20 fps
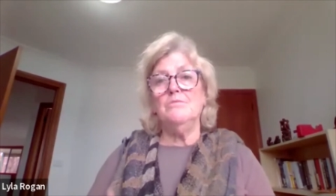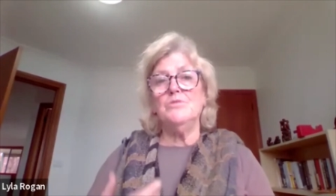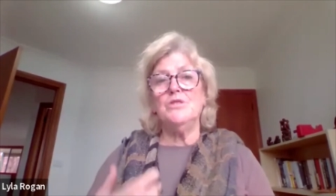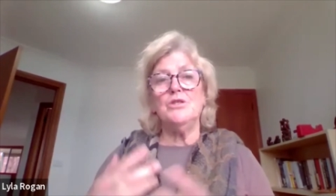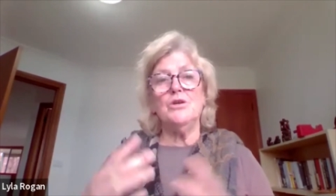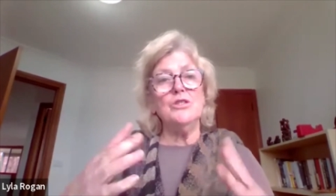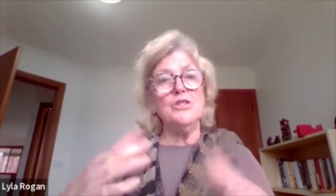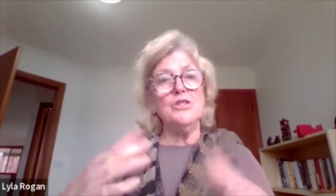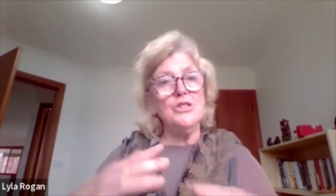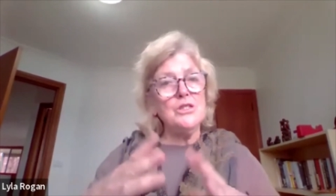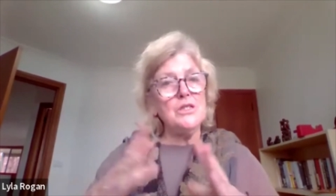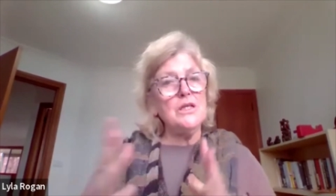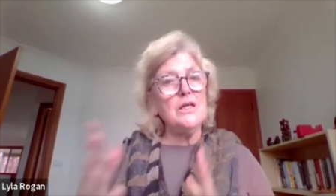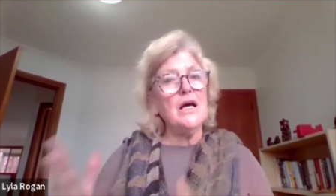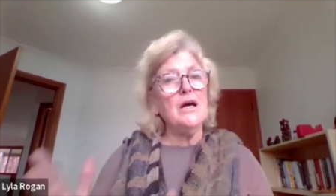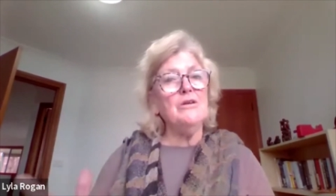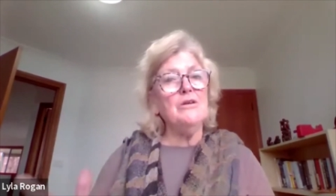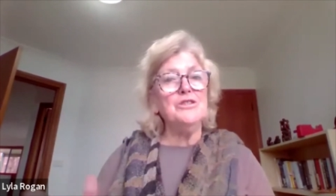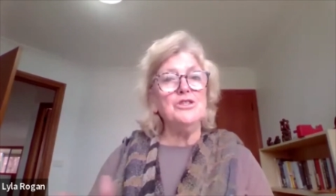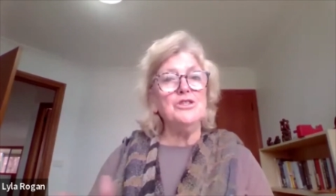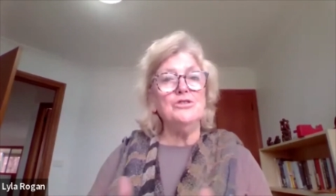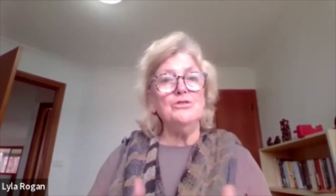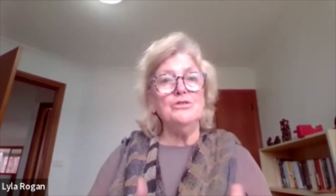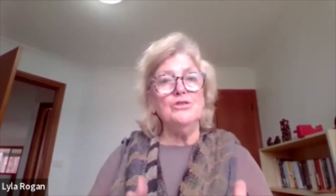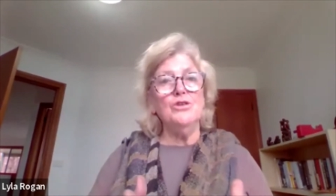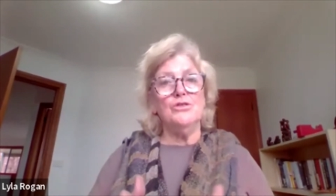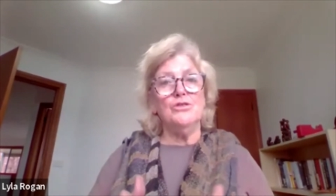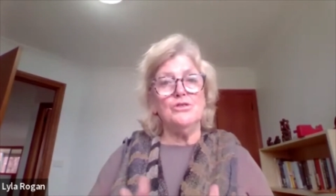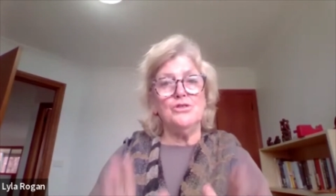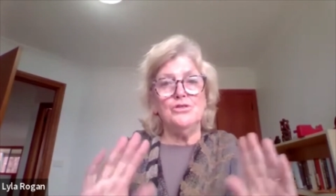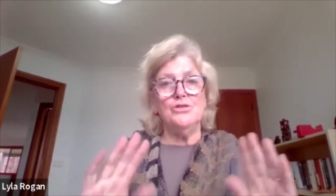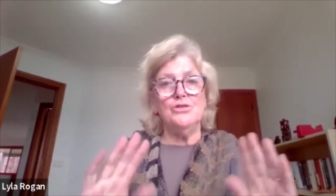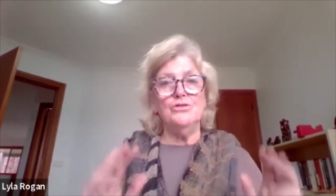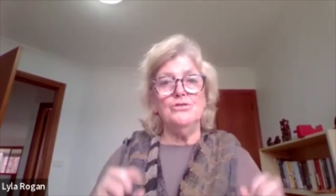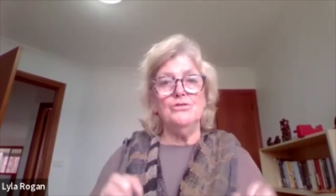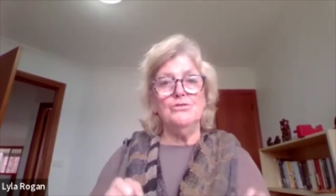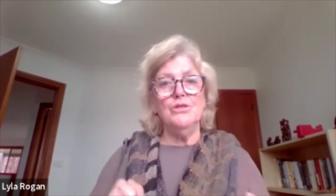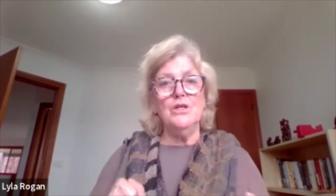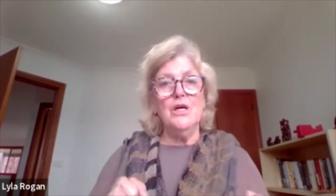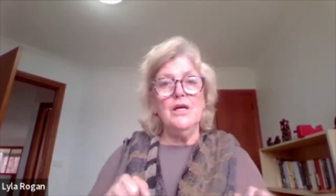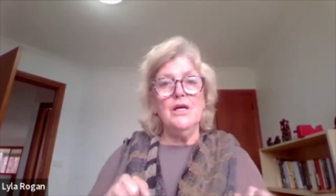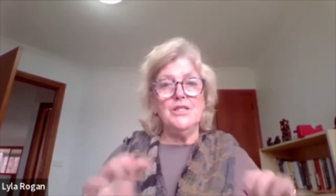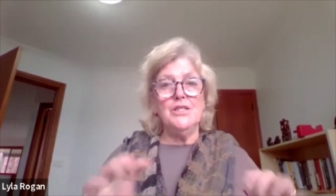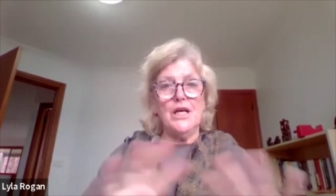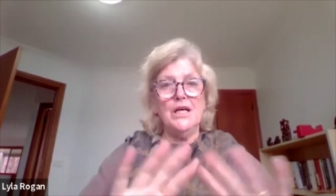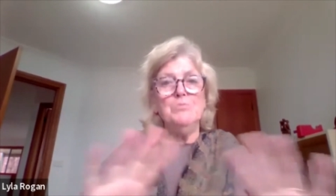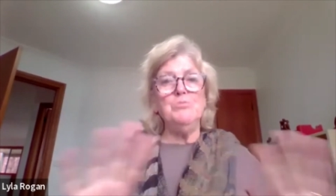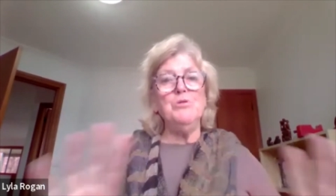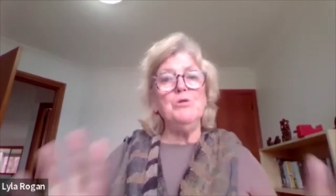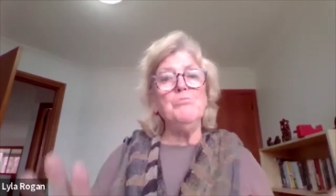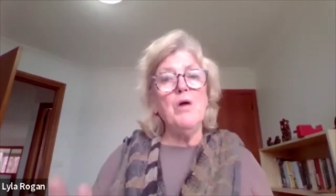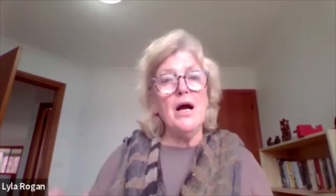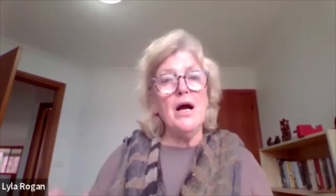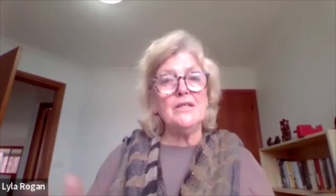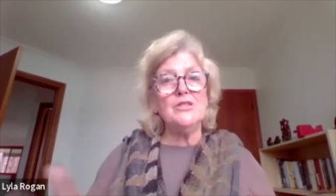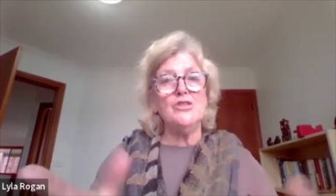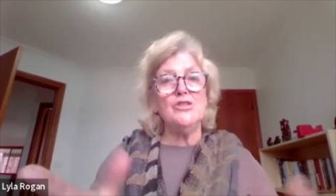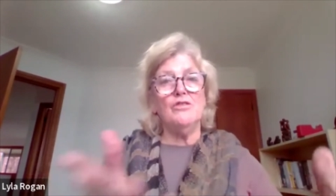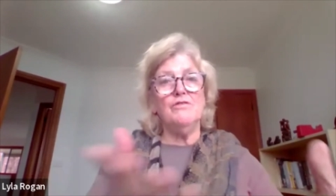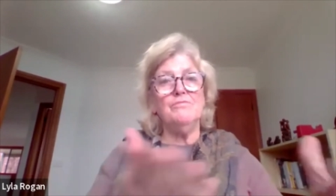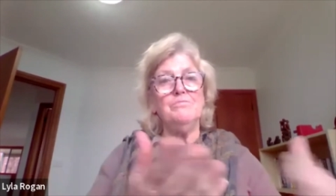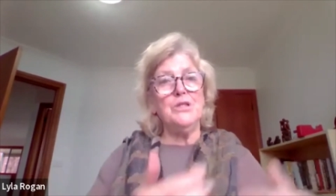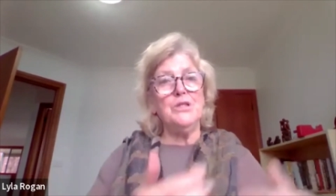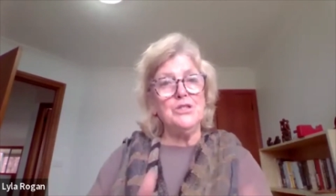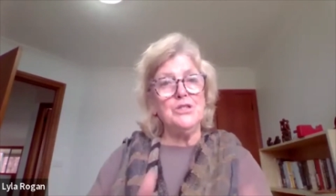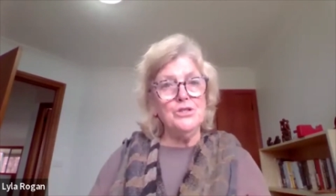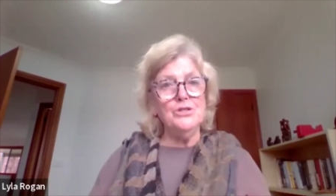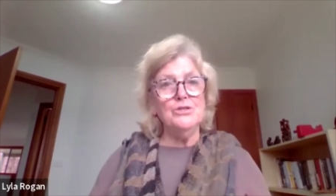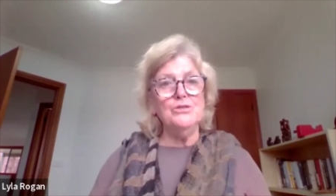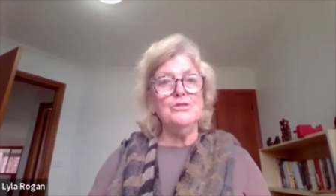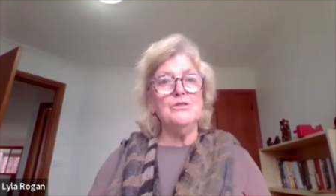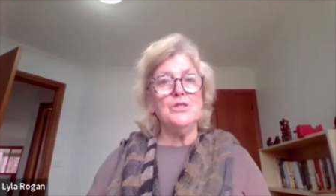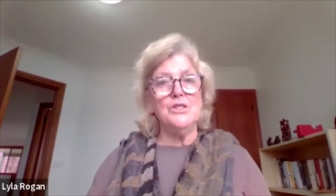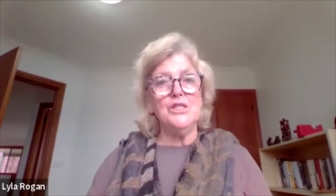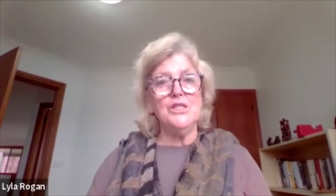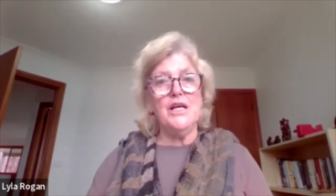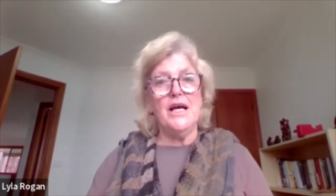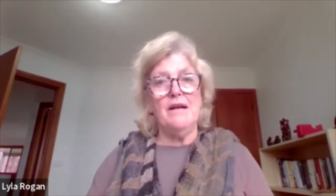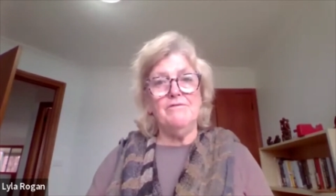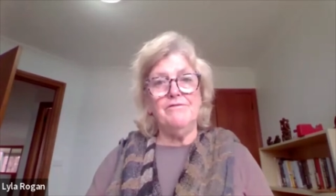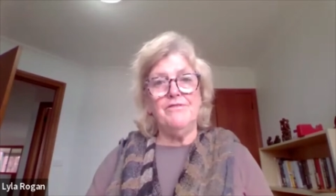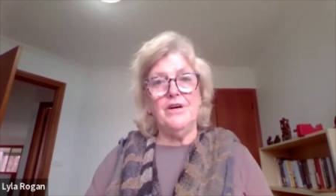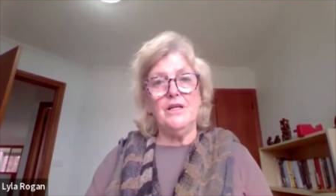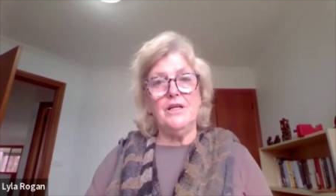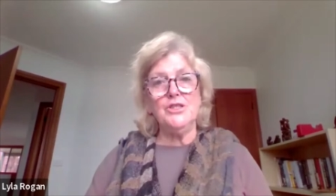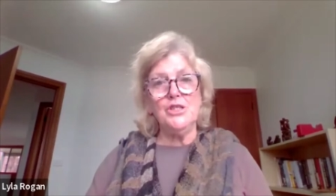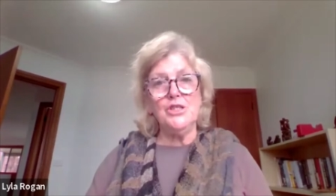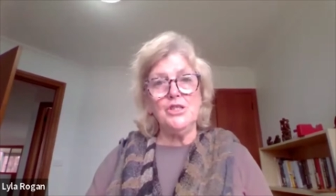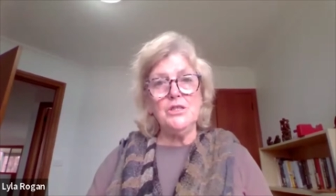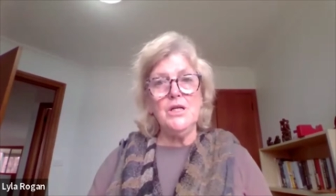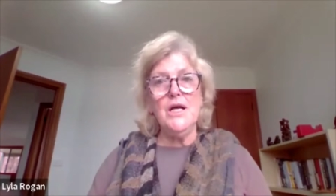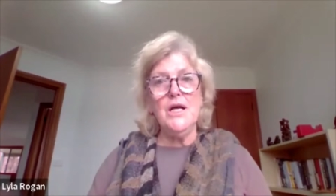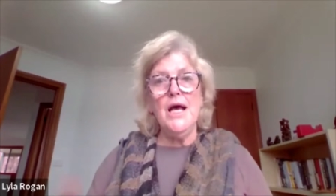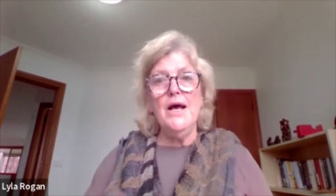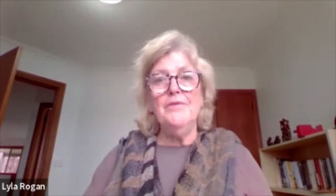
So I just encourage you not to keep your mics off, but to use the chat function.